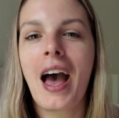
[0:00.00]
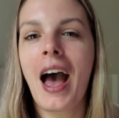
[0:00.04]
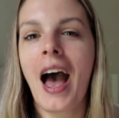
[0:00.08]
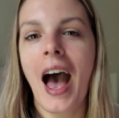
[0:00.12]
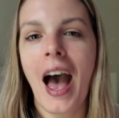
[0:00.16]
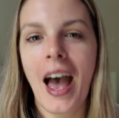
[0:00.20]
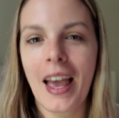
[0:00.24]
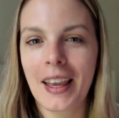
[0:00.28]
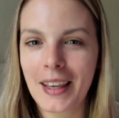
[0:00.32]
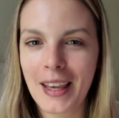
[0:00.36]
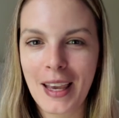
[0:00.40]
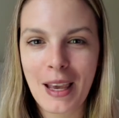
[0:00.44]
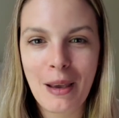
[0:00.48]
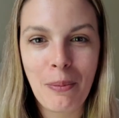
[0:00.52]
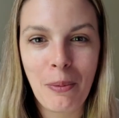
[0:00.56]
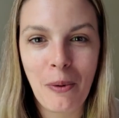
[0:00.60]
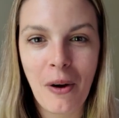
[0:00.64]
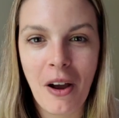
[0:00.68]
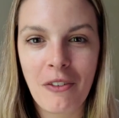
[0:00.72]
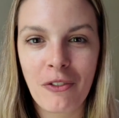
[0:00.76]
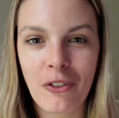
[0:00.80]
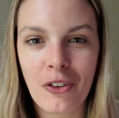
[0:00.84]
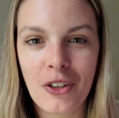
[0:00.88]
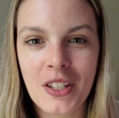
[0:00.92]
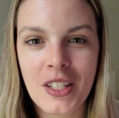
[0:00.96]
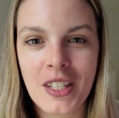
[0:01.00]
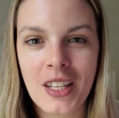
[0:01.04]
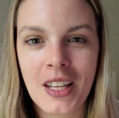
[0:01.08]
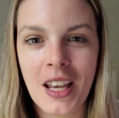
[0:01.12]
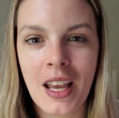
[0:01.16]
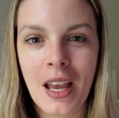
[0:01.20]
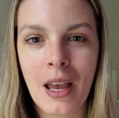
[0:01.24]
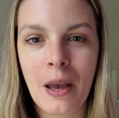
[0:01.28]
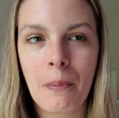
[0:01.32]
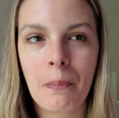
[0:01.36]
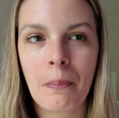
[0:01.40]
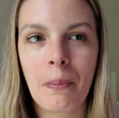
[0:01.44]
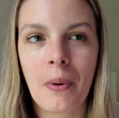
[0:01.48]
I keep referencing
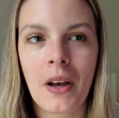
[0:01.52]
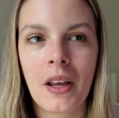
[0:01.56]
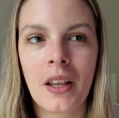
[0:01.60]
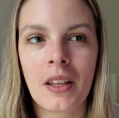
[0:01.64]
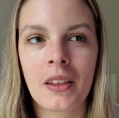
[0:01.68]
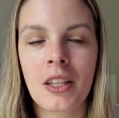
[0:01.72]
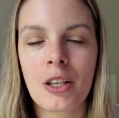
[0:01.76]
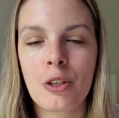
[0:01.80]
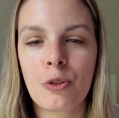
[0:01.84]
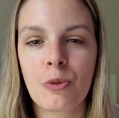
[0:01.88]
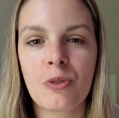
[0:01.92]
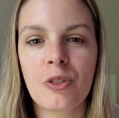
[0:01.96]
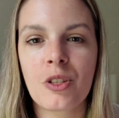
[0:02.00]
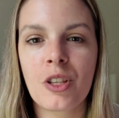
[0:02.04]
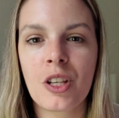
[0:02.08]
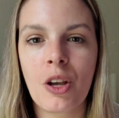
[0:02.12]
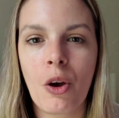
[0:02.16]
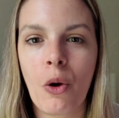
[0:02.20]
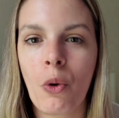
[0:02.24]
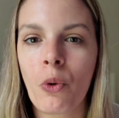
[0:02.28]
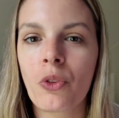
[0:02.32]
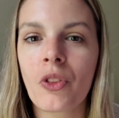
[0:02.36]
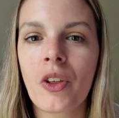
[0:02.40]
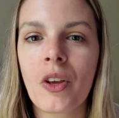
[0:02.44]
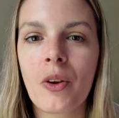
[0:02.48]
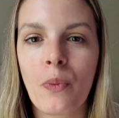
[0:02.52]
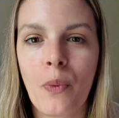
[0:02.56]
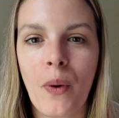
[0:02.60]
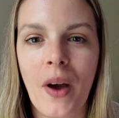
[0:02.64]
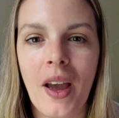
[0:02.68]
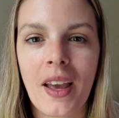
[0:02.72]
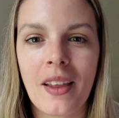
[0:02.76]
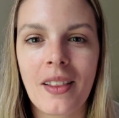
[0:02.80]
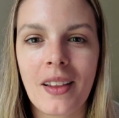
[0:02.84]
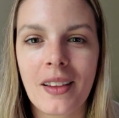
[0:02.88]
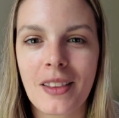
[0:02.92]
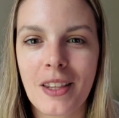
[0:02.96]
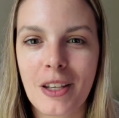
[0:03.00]
it, but this was the only way
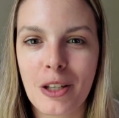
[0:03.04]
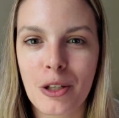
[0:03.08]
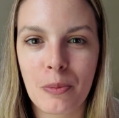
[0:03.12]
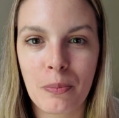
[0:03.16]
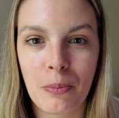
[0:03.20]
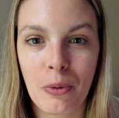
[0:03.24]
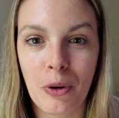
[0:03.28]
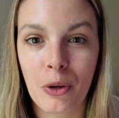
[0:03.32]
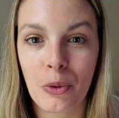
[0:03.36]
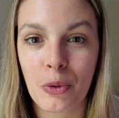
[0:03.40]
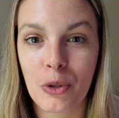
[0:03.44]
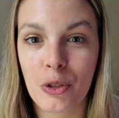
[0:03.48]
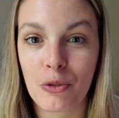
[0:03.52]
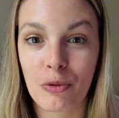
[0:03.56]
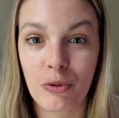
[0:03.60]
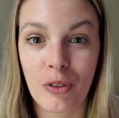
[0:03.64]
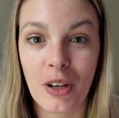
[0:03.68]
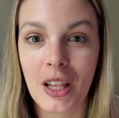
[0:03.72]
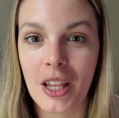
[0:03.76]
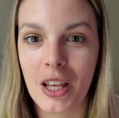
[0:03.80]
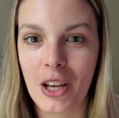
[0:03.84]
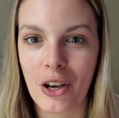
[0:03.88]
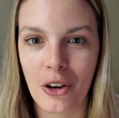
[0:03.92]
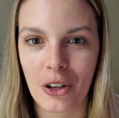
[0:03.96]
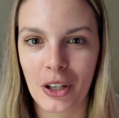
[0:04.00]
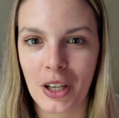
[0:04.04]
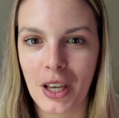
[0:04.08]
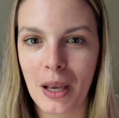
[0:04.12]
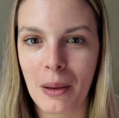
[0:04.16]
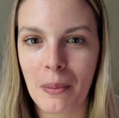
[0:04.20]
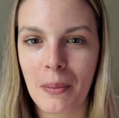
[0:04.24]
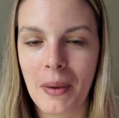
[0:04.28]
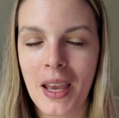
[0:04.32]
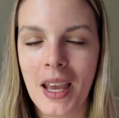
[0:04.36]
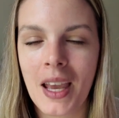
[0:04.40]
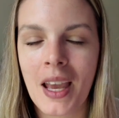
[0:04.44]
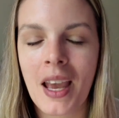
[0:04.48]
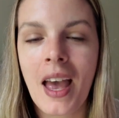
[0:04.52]
that this book was really hooking
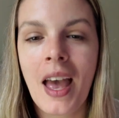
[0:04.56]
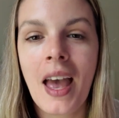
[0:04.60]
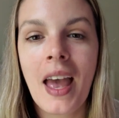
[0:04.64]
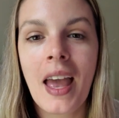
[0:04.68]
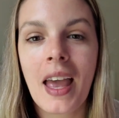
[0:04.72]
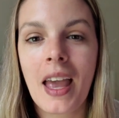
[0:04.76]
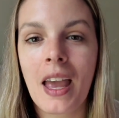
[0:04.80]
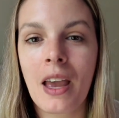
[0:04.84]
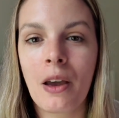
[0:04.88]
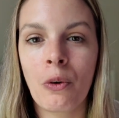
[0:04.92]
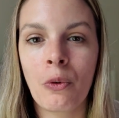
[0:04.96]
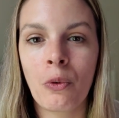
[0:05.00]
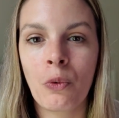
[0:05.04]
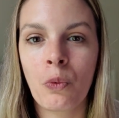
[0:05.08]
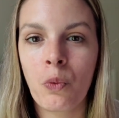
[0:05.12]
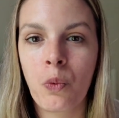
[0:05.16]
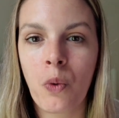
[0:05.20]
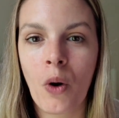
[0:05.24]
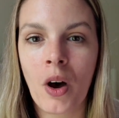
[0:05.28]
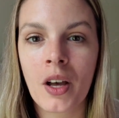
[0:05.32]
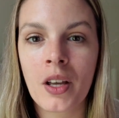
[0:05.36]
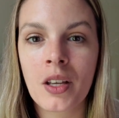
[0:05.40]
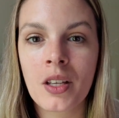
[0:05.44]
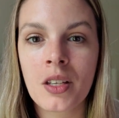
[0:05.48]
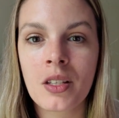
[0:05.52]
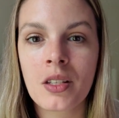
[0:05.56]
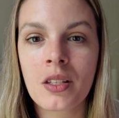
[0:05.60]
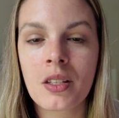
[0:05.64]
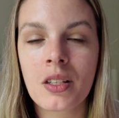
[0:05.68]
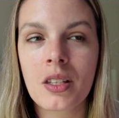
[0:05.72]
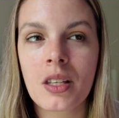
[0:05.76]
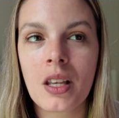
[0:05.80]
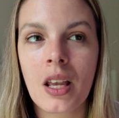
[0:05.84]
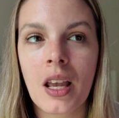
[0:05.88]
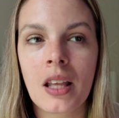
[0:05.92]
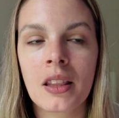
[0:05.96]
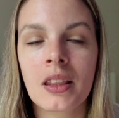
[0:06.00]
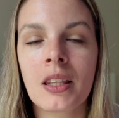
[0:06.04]
me. There was
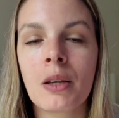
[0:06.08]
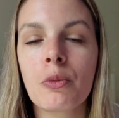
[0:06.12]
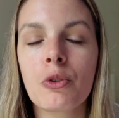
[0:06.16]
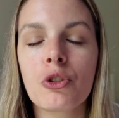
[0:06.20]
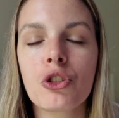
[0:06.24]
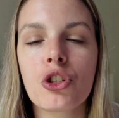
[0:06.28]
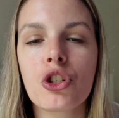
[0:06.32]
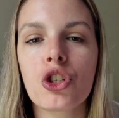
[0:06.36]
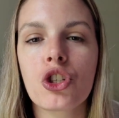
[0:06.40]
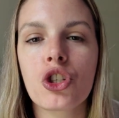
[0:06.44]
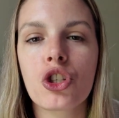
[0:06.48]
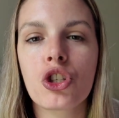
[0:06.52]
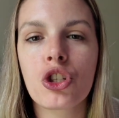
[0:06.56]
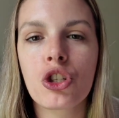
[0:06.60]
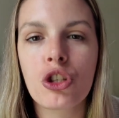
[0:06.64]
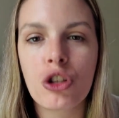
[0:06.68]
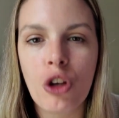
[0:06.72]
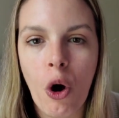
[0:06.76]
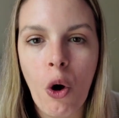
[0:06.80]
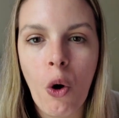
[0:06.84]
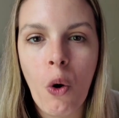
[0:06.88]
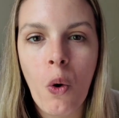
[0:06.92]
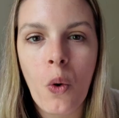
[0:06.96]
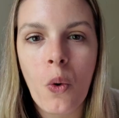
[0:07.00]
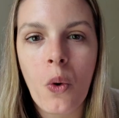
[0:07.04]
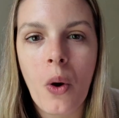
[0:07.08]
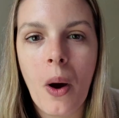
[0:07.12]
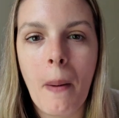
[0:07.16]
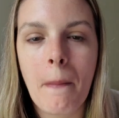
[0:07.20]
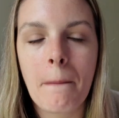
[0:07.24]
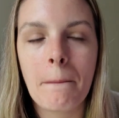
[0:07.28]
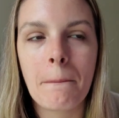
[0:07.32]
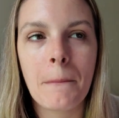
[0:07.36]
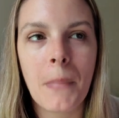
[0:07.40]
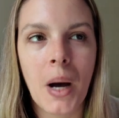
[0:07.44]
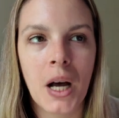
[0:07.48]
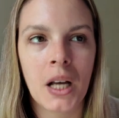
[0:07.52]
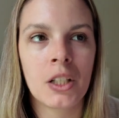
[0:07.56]
just so
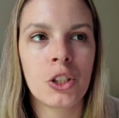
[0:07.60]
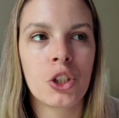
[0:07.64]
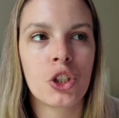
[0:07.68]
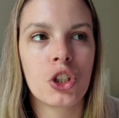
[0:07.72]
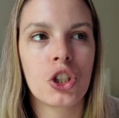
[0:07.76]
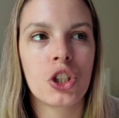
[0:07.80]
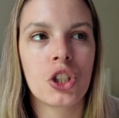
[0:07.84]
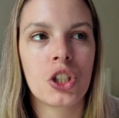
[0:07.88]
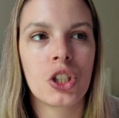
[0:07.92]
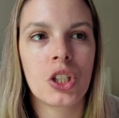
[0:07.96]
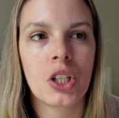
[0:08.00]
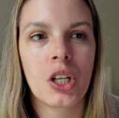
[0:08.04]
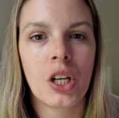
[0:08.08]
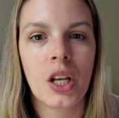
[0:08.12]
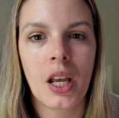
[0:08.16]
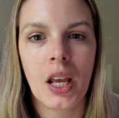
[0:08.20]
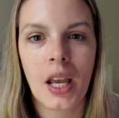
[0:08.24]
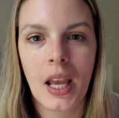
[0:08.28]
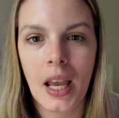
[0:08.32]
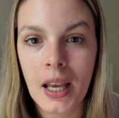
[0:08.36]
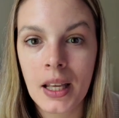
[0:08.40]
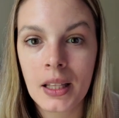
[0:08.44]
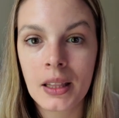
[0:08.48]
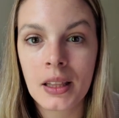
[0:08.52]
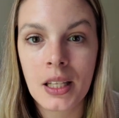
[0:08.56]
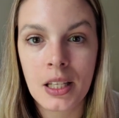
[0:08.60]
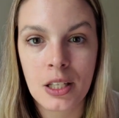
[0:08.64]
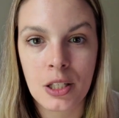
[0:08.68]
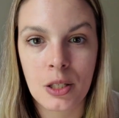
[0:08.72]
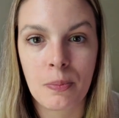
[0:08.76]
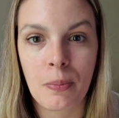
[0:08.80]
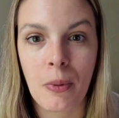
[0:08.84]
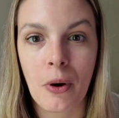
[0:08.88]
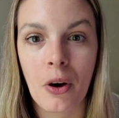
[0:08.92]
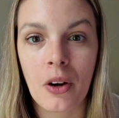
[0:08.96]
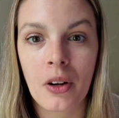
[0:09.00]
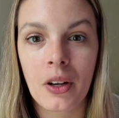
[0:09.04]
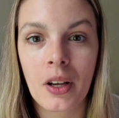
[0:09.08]
much in this
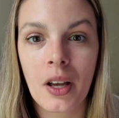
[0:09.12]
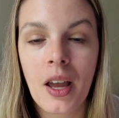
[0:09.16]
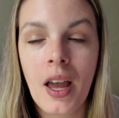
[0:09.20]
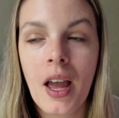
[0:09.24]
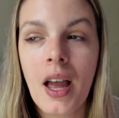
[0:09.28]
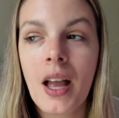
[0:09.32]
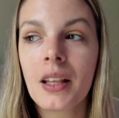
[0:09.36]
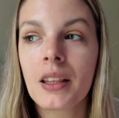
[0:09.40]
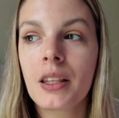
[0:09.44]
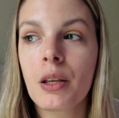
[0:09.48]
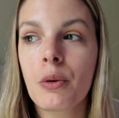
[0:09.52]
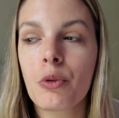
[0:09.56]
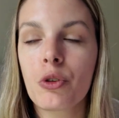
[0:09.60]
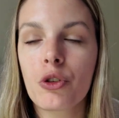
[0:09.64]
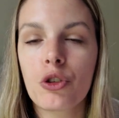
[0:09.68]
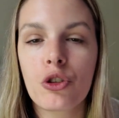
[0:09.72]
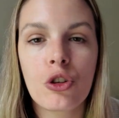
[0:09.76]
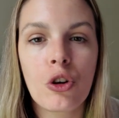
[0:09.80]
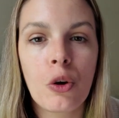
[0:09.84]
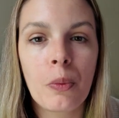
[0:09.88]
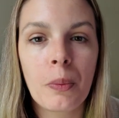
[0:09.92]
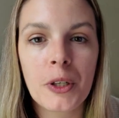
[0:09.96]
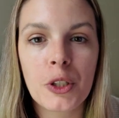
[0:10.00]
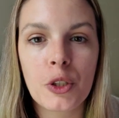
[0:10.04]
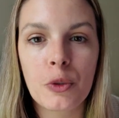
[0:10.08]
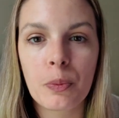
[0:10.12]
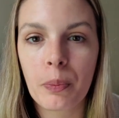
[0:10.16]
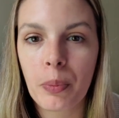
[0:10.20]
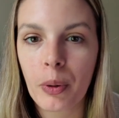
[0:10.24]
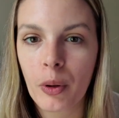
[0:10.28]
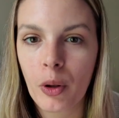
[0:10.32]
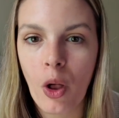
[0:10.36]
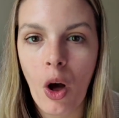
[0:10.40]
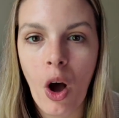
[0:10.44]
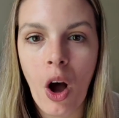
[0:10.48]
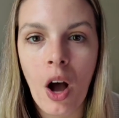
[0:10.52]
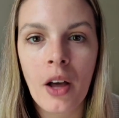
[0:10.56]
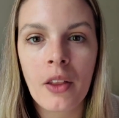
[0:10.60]
book. There was so much
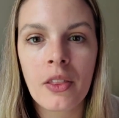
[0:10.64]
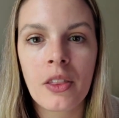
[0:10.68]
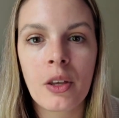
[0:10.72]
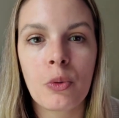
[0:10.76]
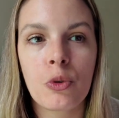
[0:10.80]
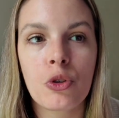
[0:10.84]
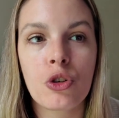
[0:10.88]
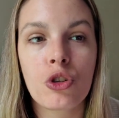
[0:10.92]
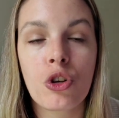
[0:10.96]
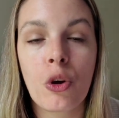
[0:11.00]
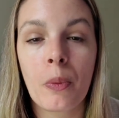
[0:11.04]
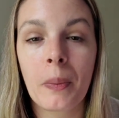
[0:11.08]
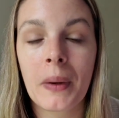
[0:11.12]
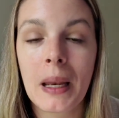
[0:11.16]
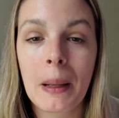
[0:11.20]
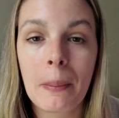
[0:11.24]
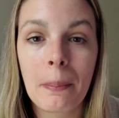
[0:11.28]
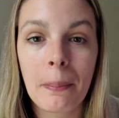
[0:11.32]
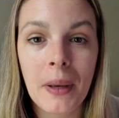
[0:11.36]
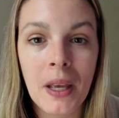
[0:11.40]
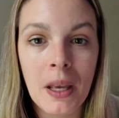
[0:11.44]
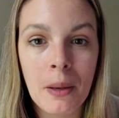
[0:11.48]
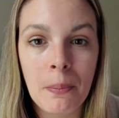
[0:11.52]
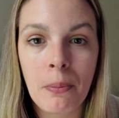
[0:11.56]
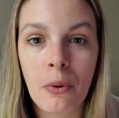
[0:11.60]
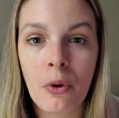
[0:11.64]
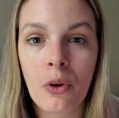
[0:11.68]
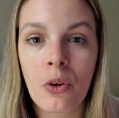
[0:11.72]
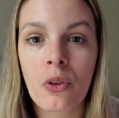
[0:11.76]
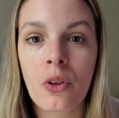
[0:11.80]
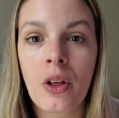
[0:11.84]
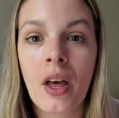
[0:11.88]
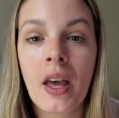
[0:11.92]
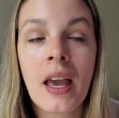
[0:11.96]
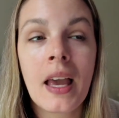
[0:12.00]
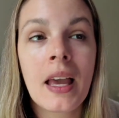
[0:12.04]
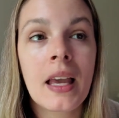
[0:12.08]
plot. There were so many people.